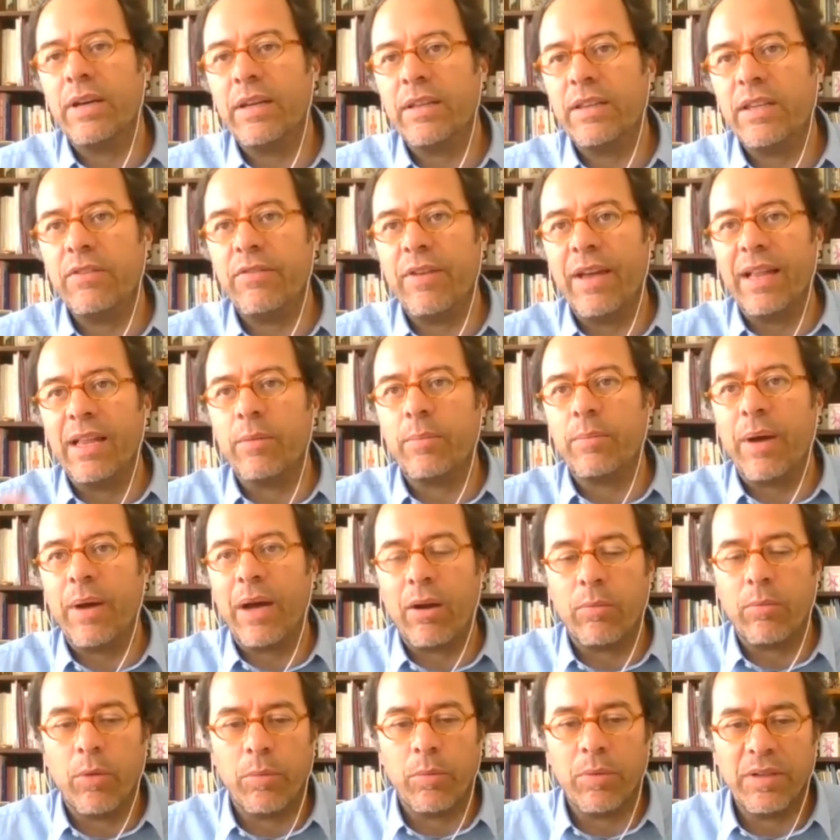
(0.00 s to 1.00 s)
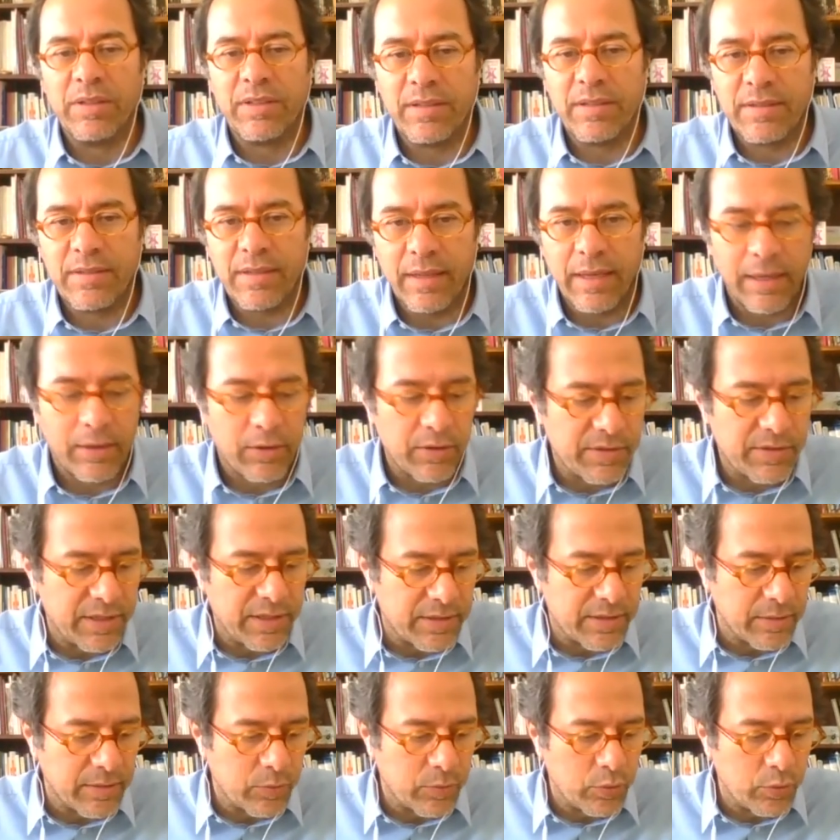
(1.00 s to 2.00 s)
develop our mobility
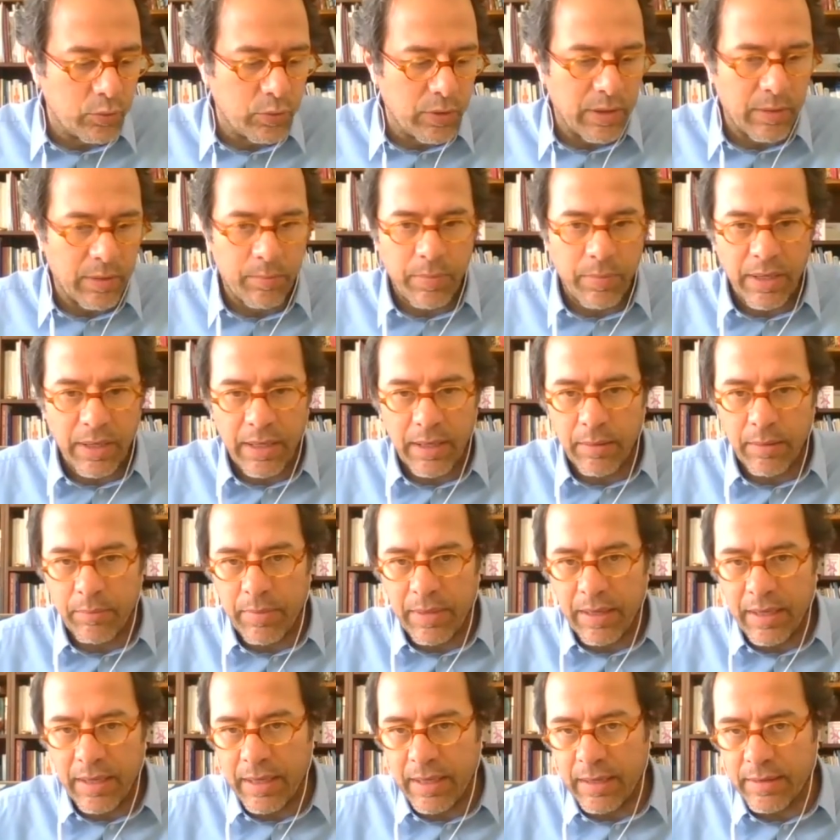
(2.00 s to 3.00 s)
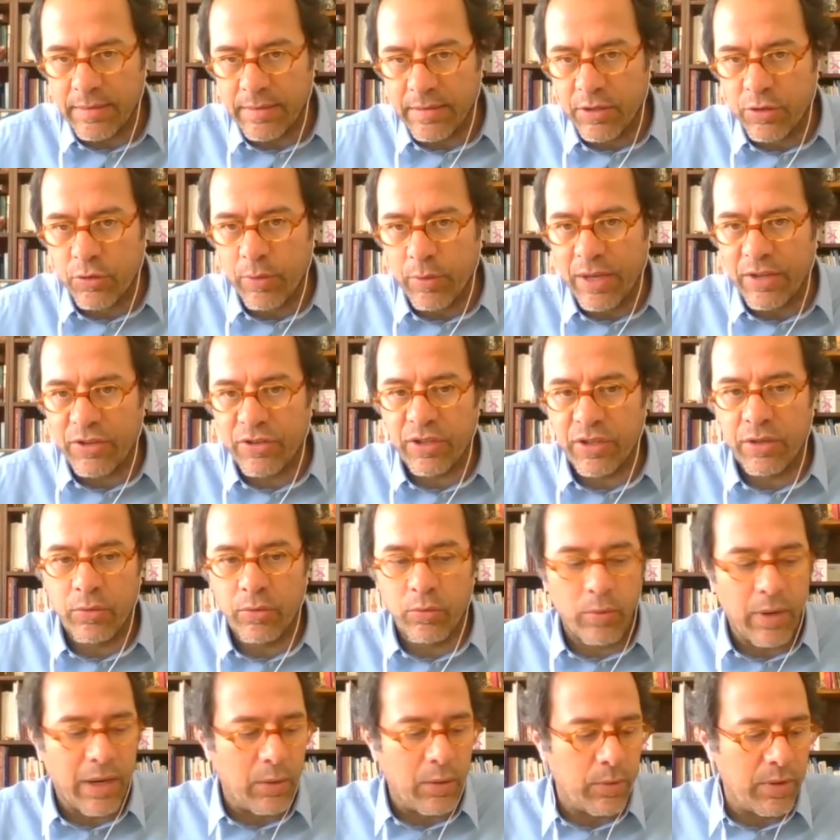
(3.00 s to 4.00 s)
ecosystem to a situation
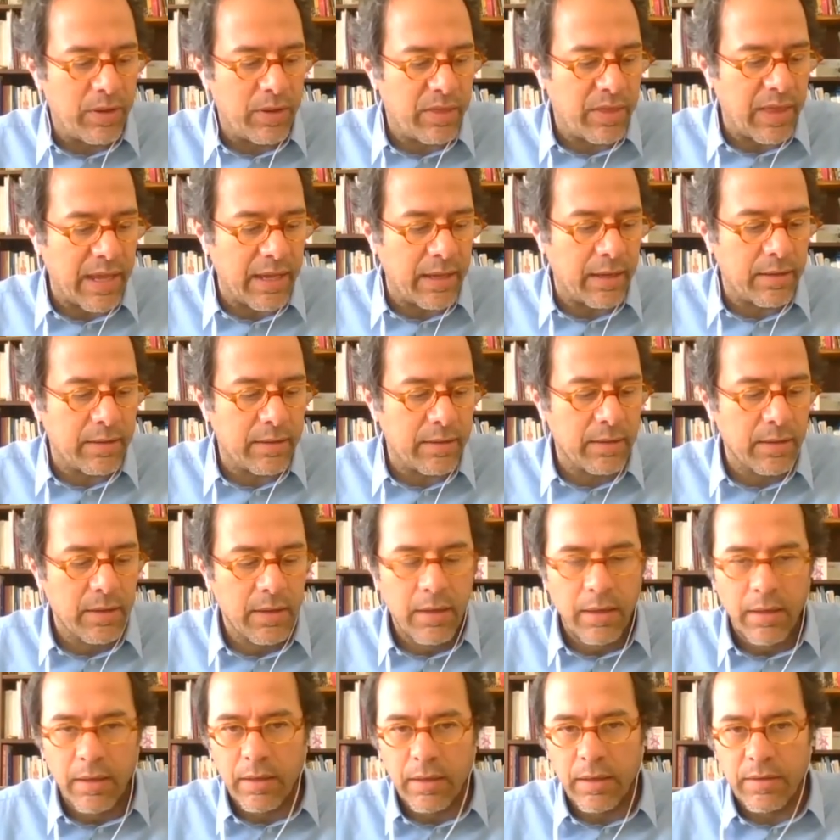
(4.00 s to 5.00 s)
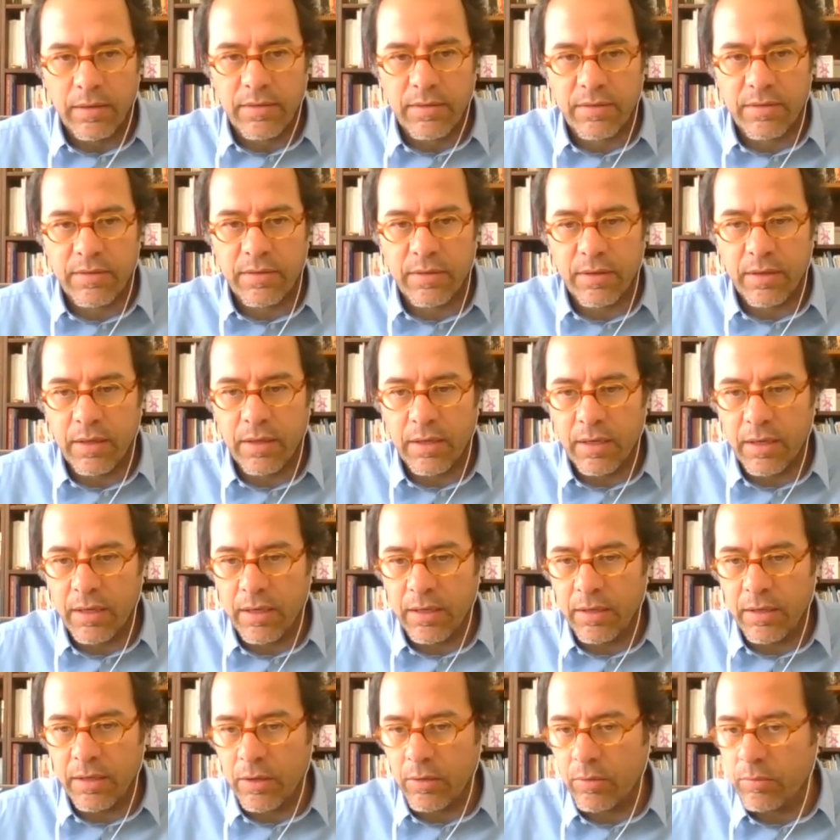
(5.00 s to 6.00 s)
where we think it's
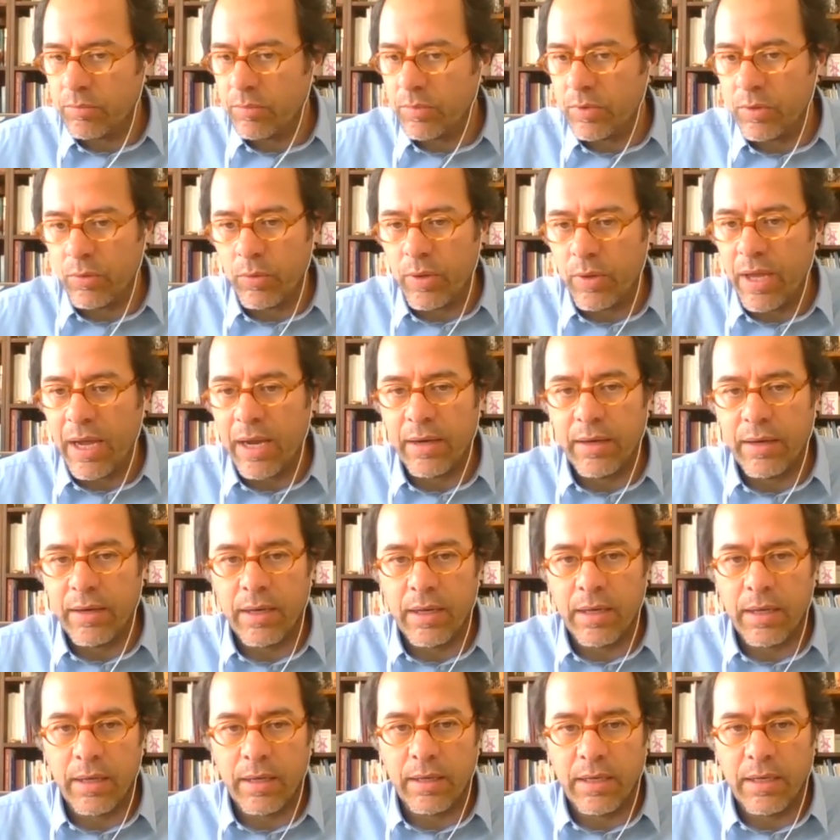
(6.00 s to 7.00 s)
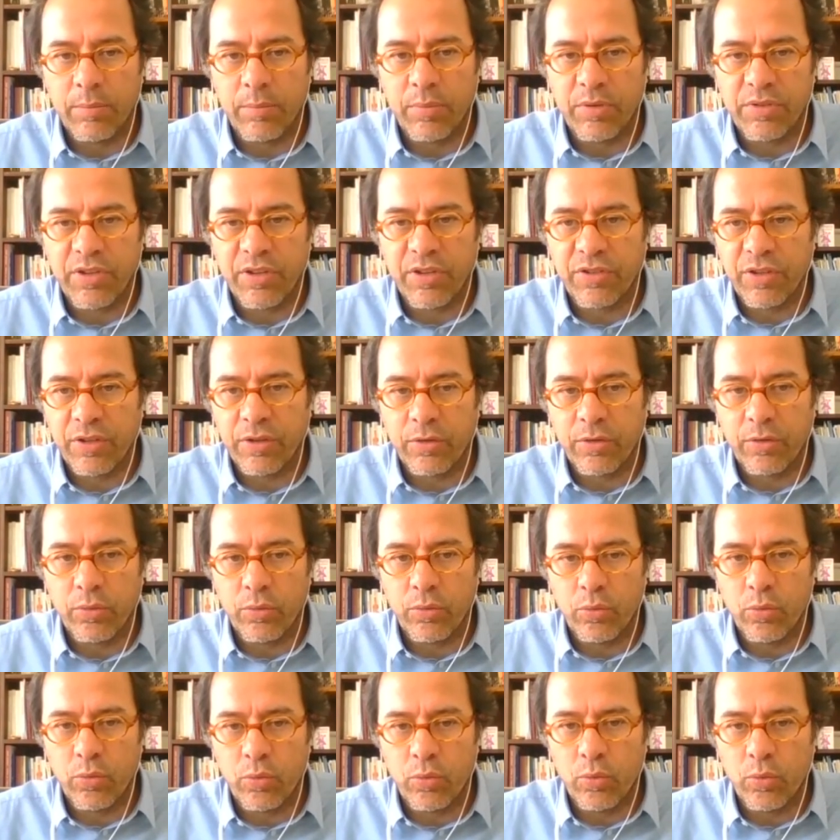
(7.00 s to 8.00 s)
we are in a position
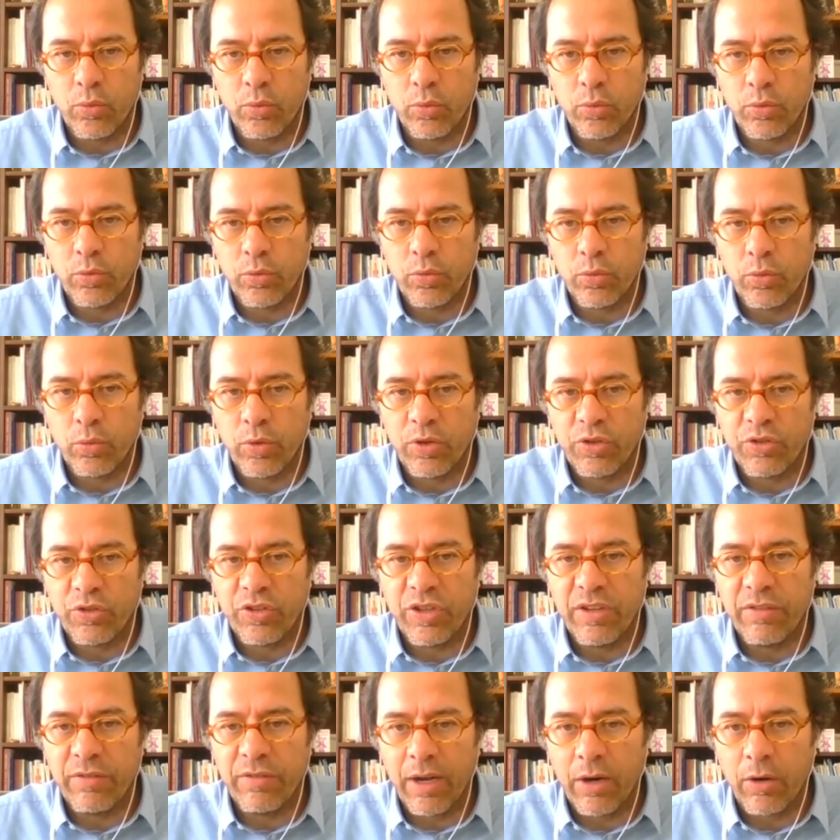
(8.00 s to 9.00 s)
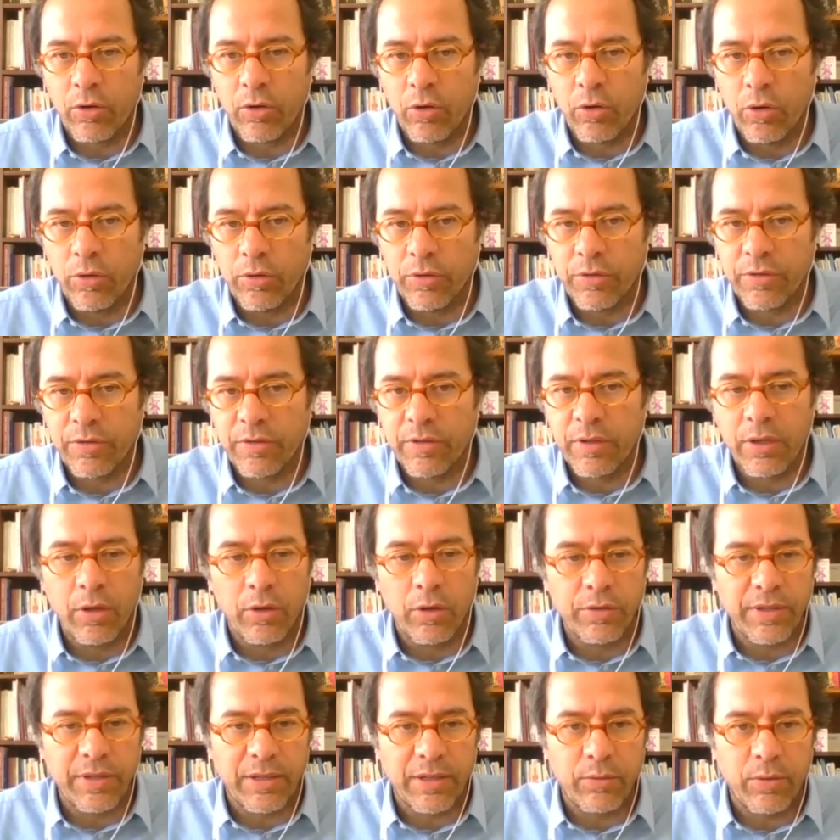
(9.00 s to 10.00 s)
to achieve our goals, the
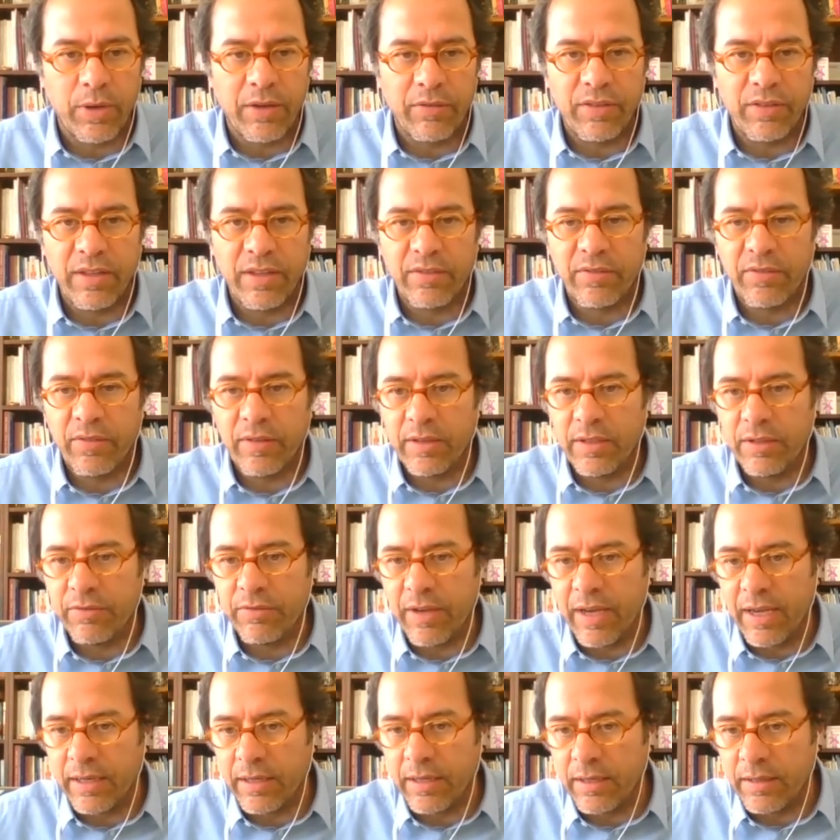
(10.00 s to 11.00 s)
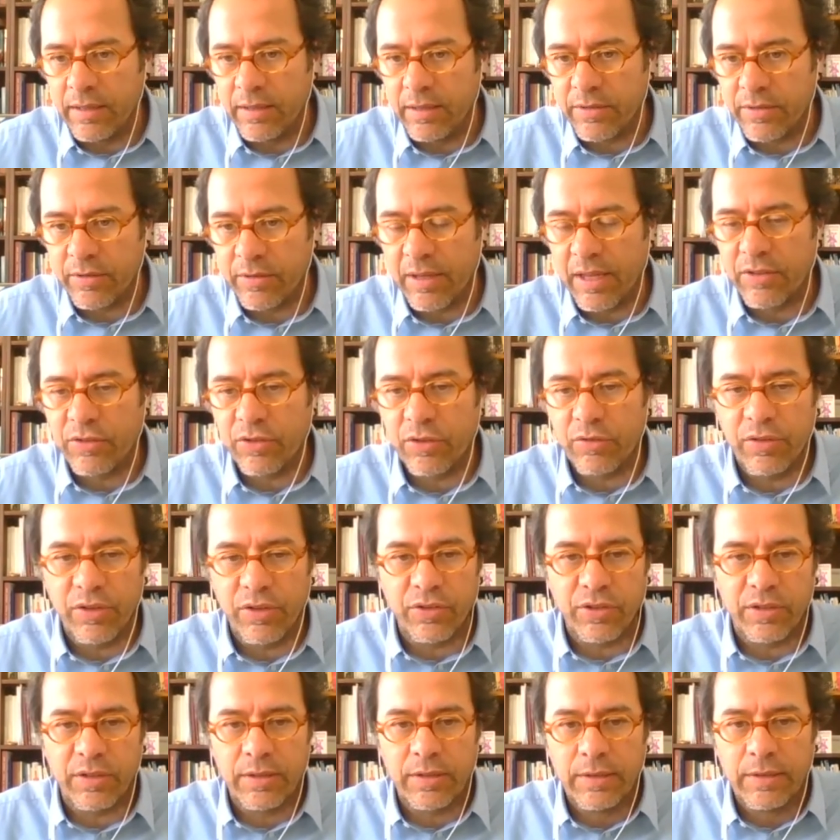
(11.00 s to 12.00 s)
goals that we have defined in the strategic
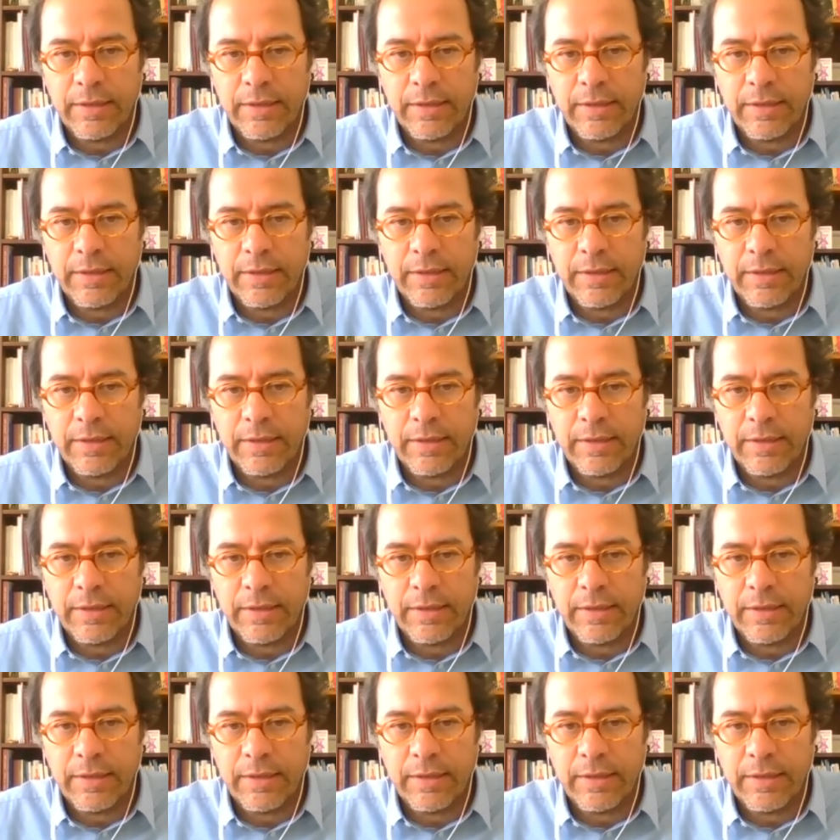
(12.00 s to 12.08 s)
vision.